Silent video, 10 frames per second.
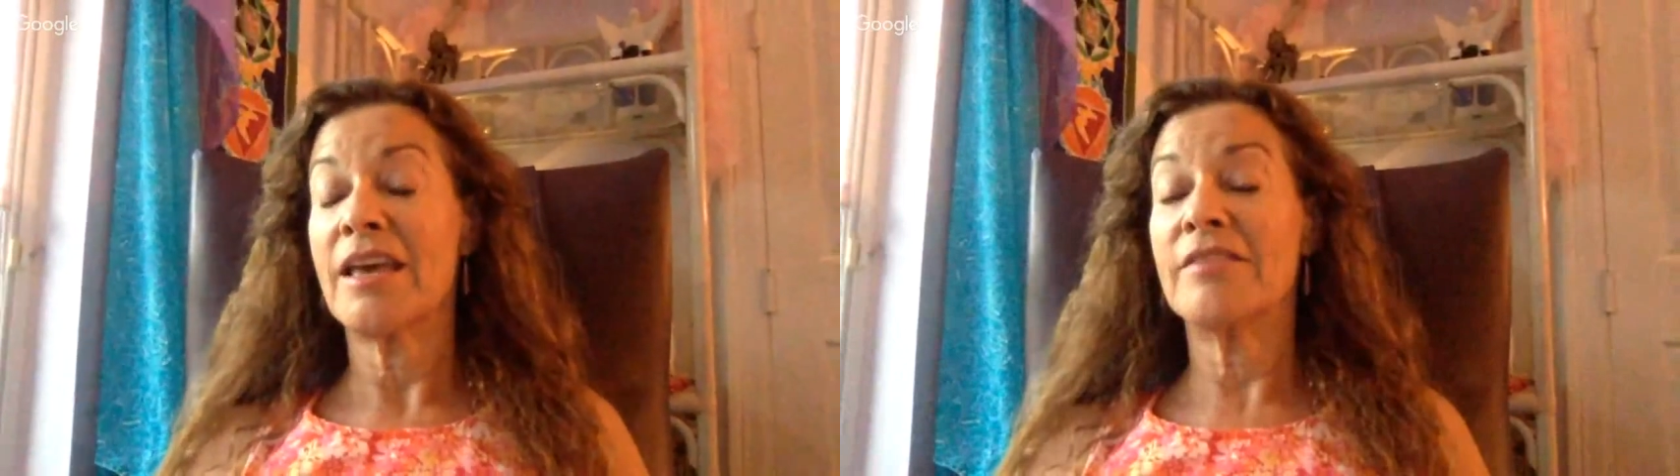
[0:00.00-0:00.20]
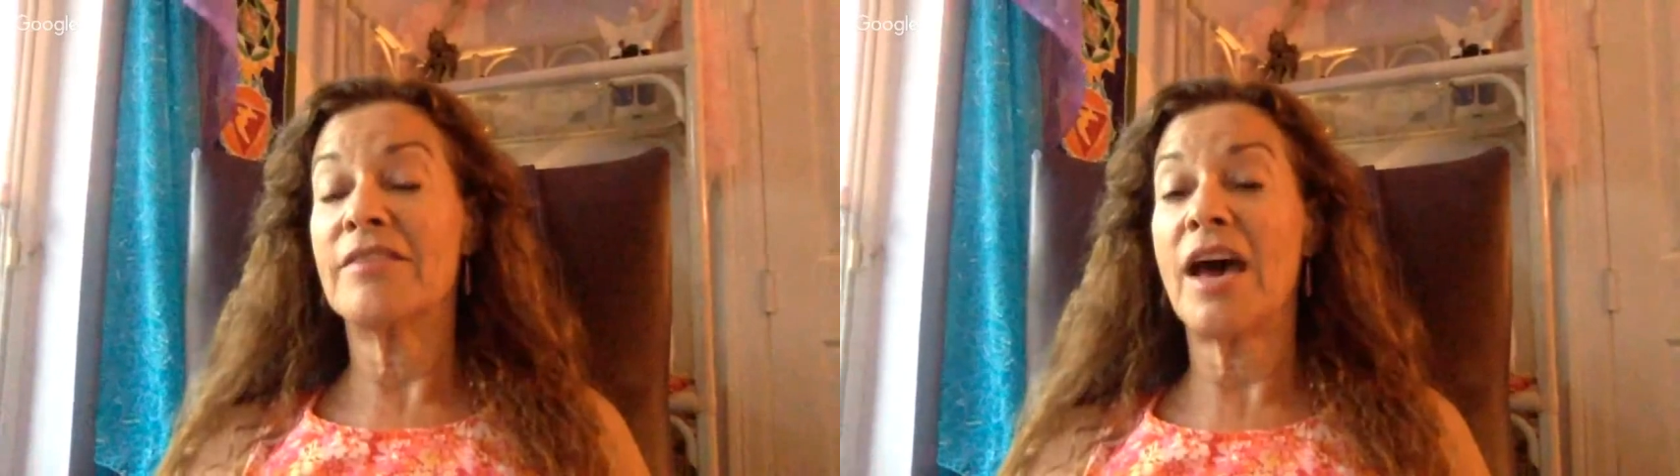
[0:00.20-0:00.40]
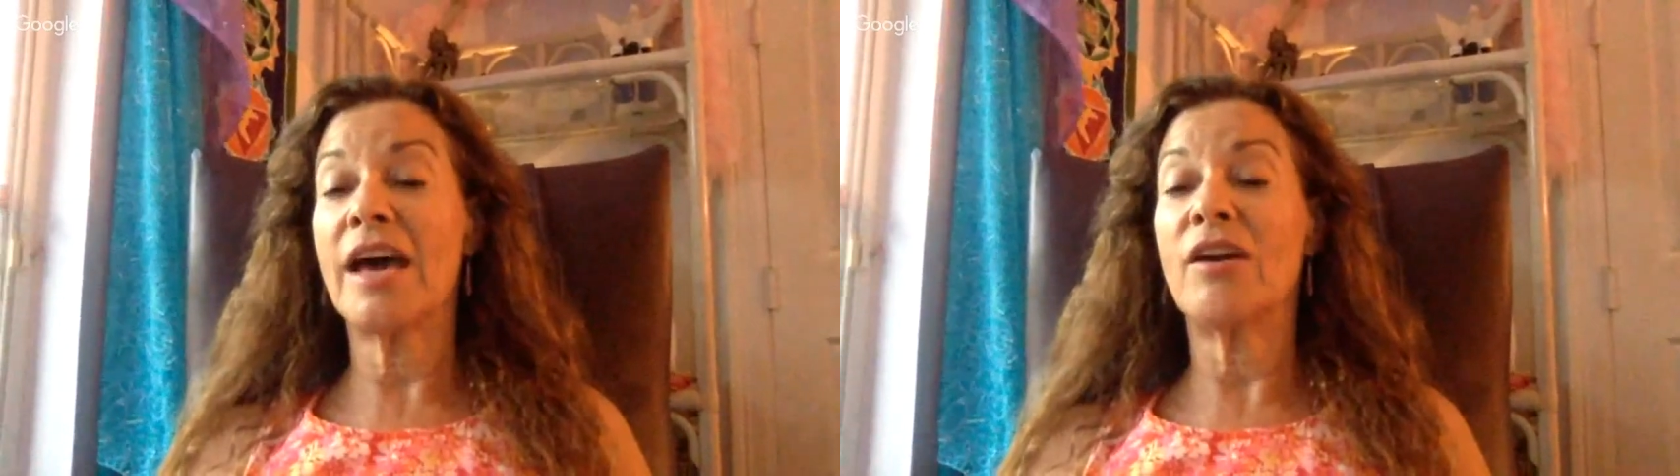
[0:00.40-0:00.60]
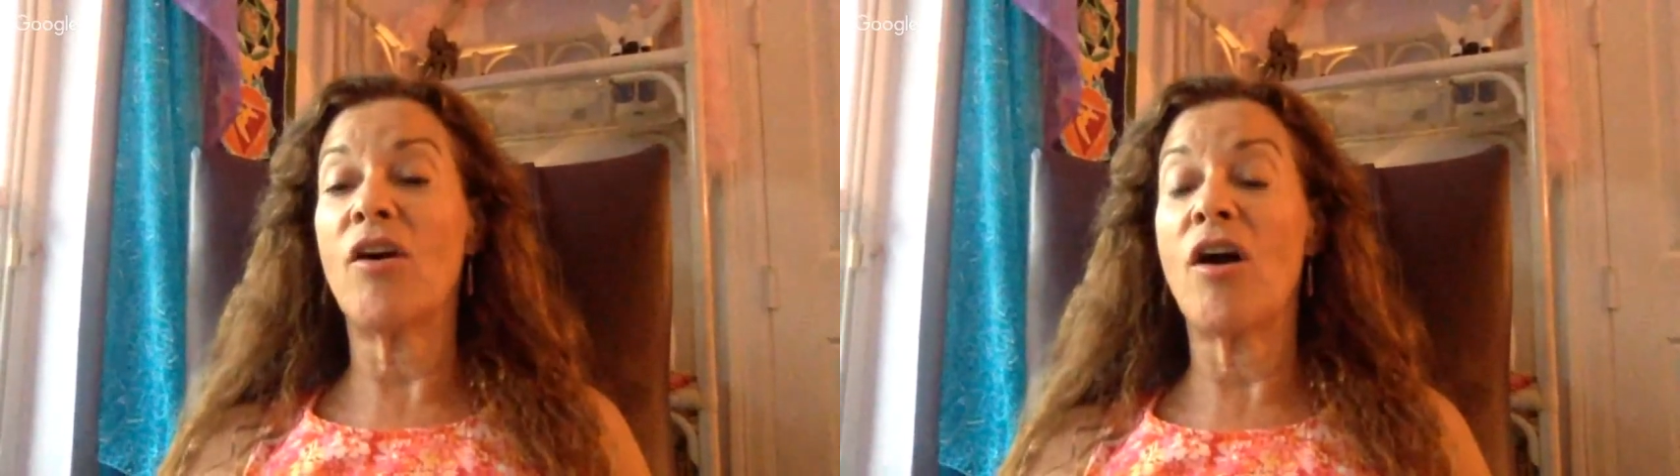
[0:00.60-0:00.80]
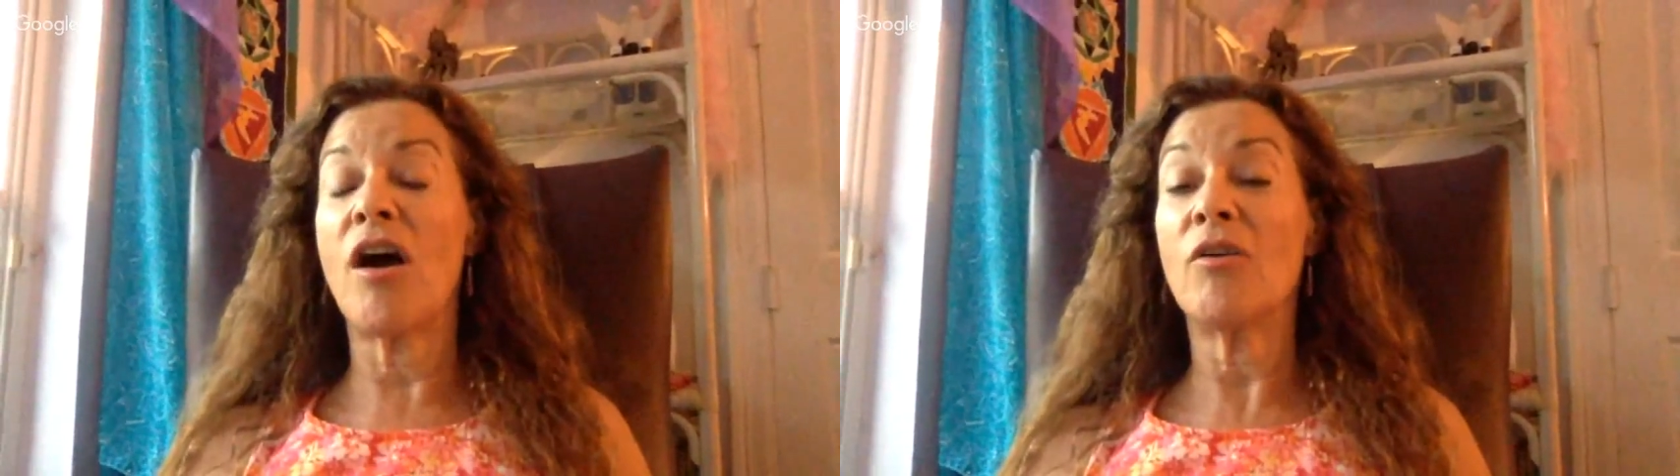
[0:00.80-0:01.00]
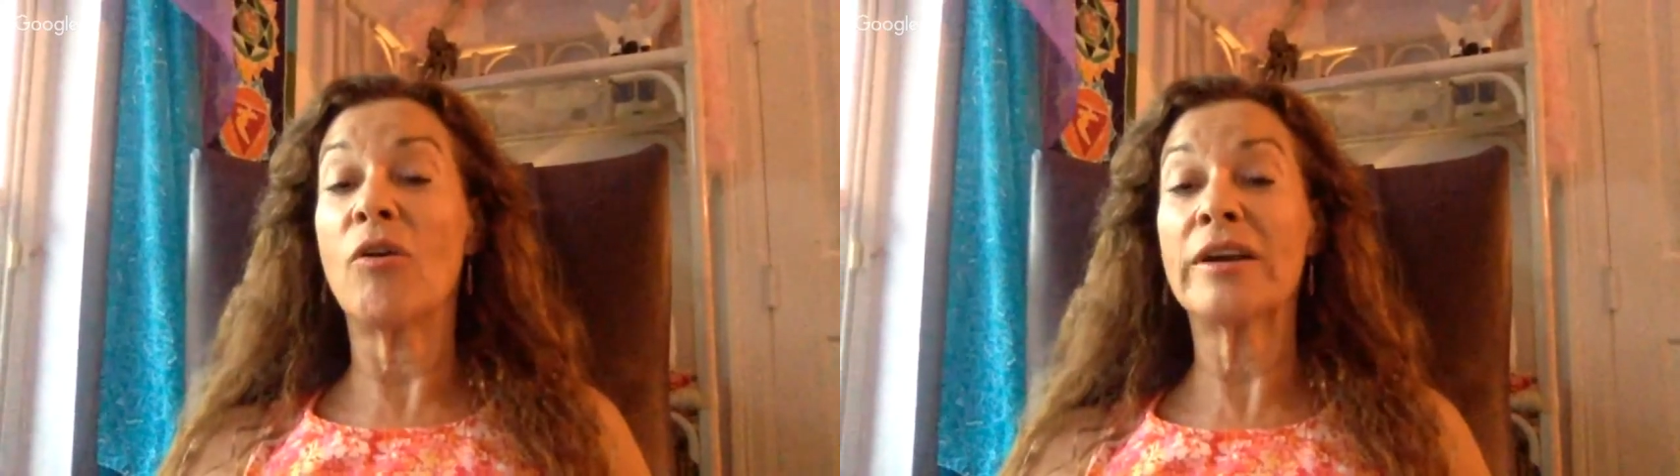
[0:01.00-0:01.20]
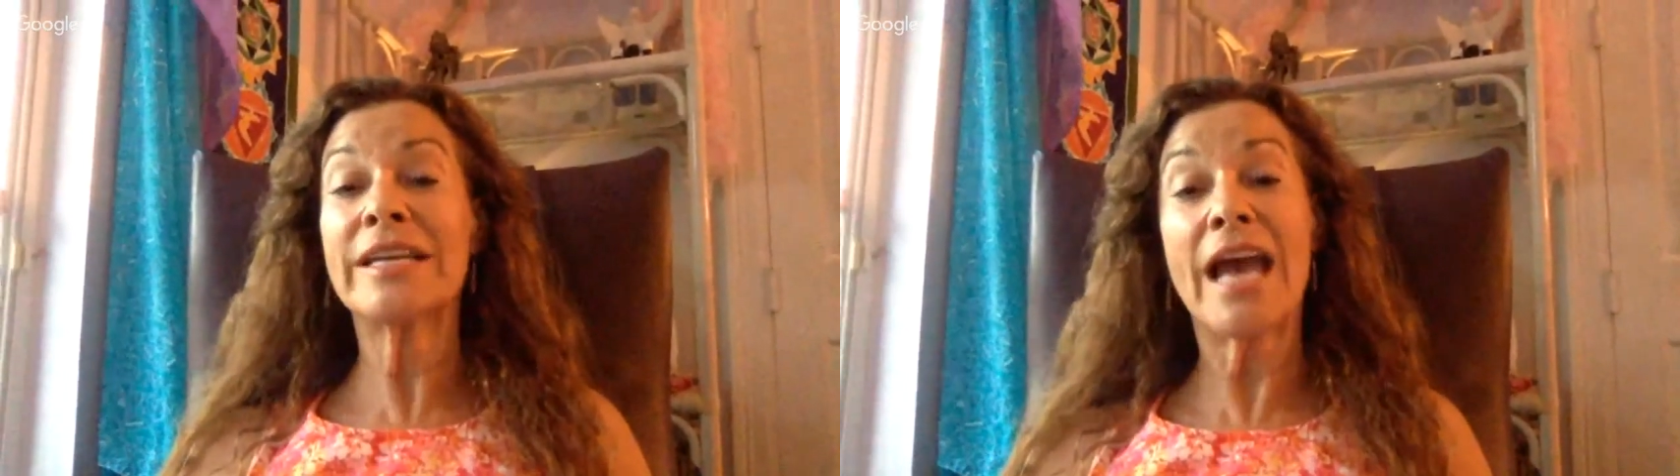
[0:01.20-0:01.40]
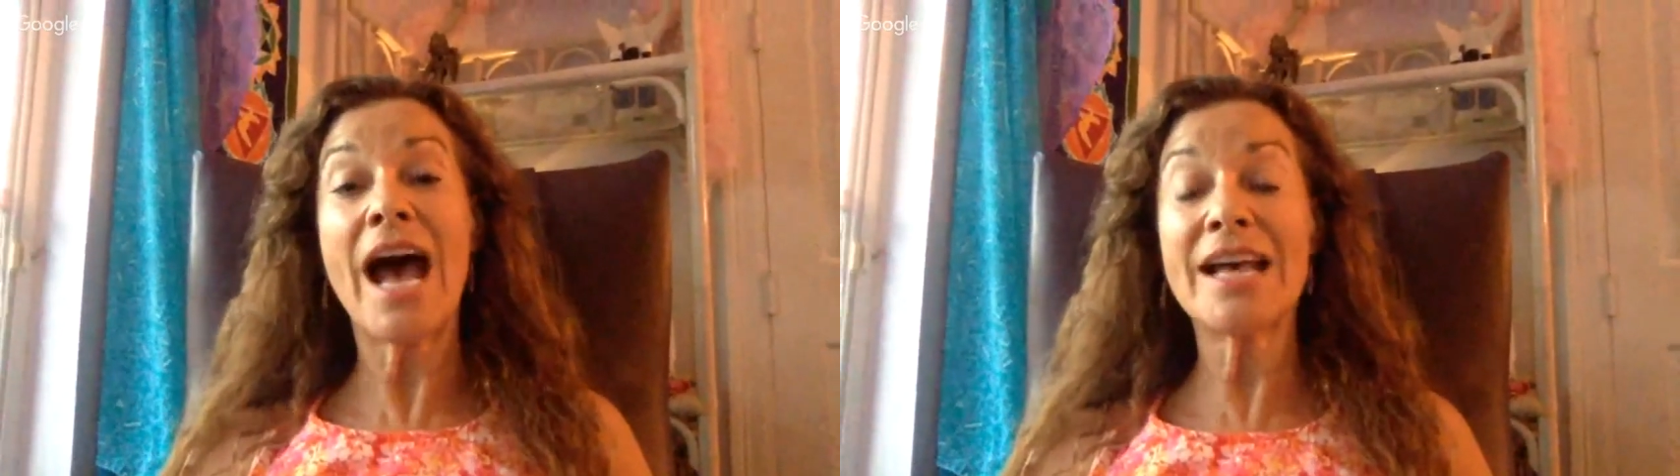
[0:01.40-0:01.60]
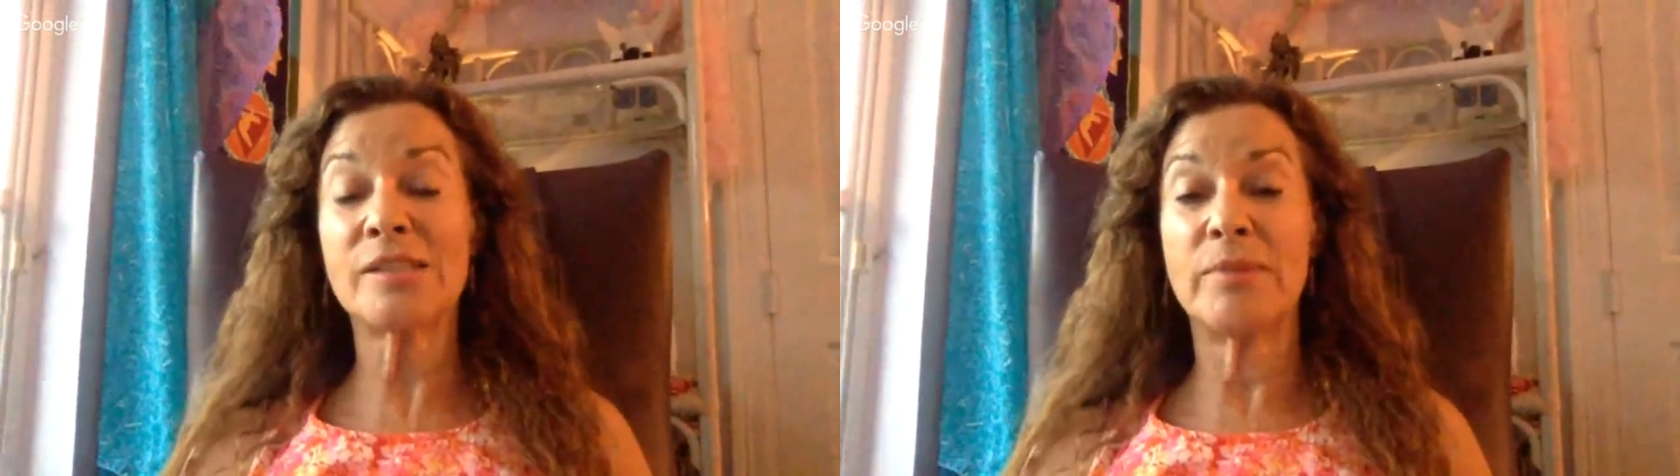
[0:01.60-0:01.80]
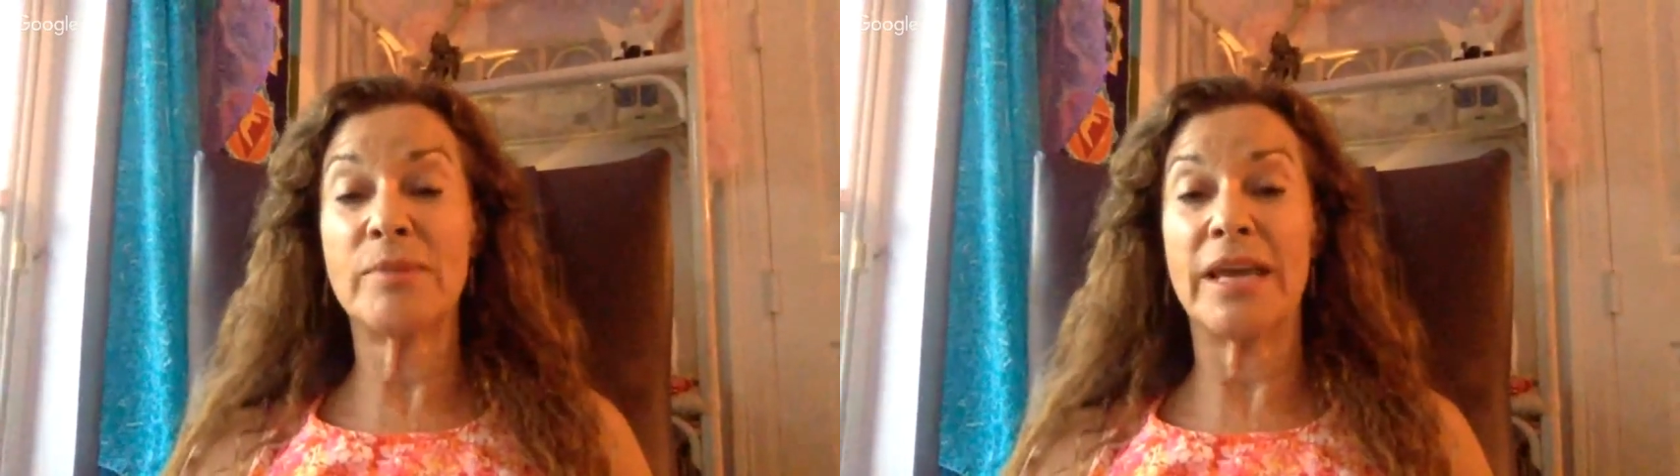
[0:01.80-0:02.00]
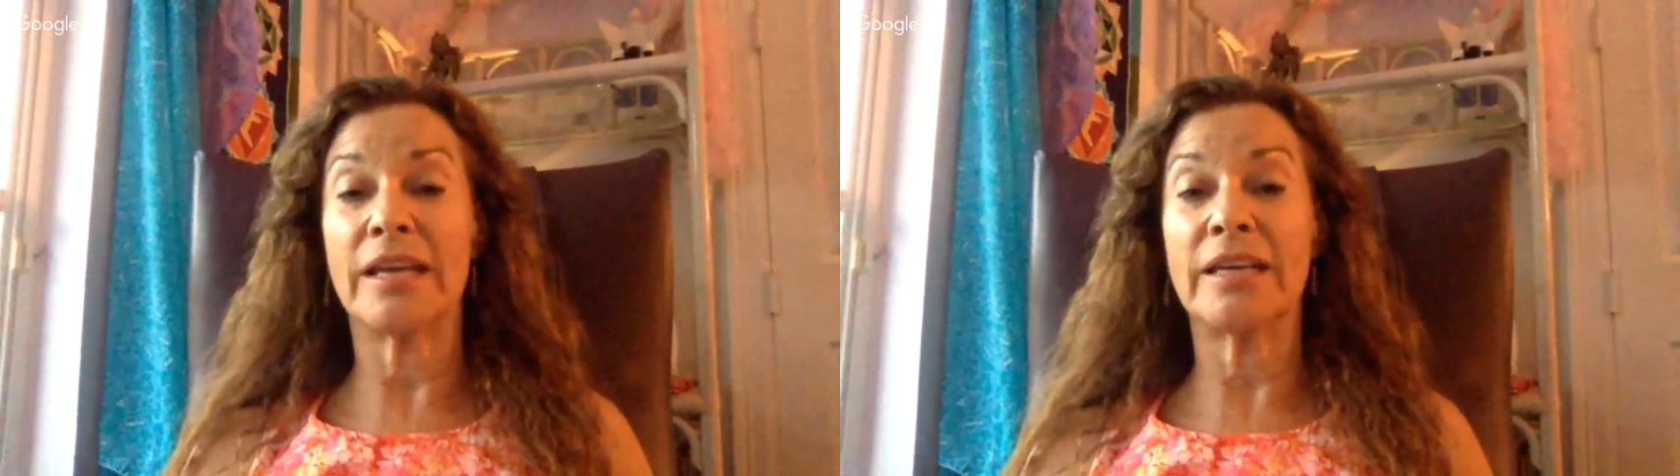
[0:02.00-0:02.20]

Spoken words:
that are orgasmic